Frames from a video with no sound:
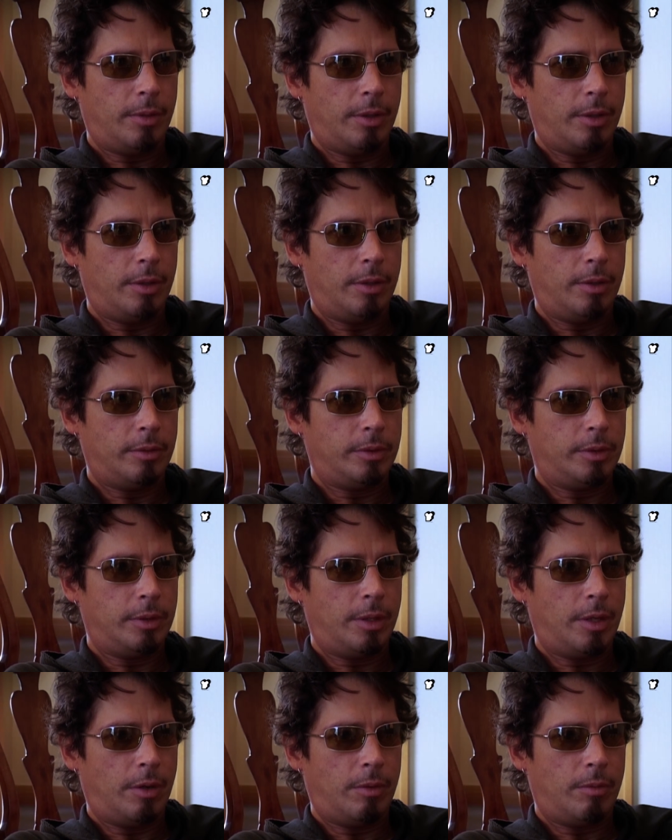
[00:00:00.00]
a
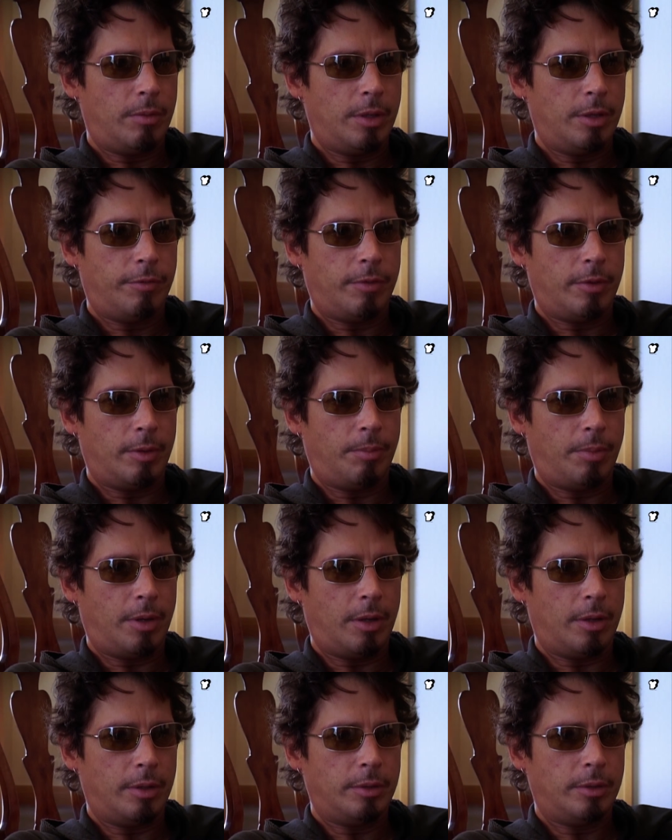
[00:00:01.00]
you know a riff or a
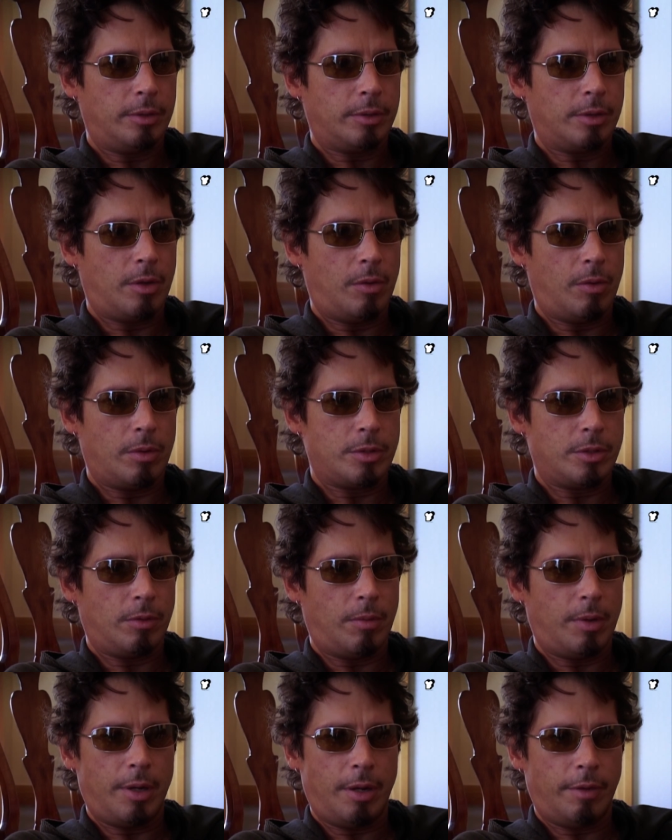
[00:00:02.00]
part or chords or
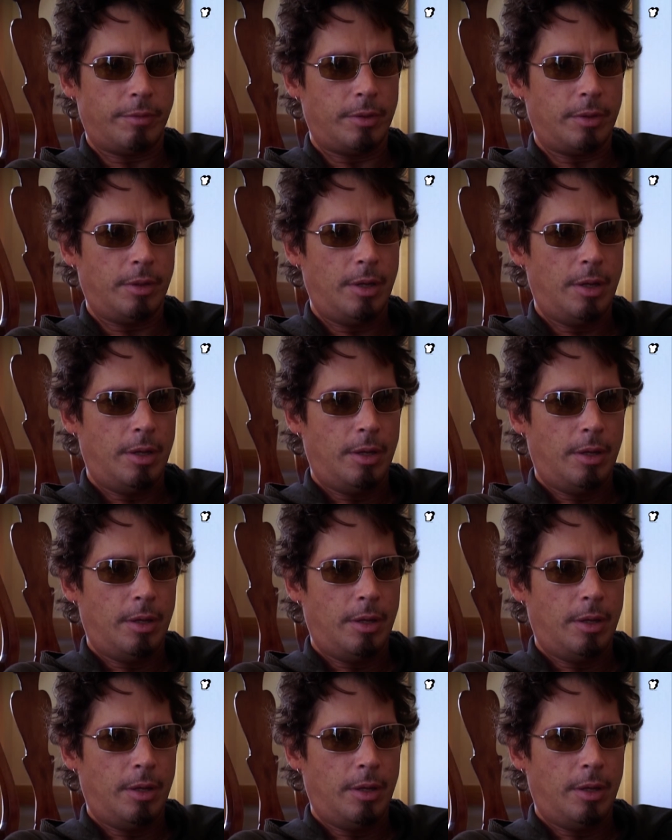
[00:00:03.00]
whatever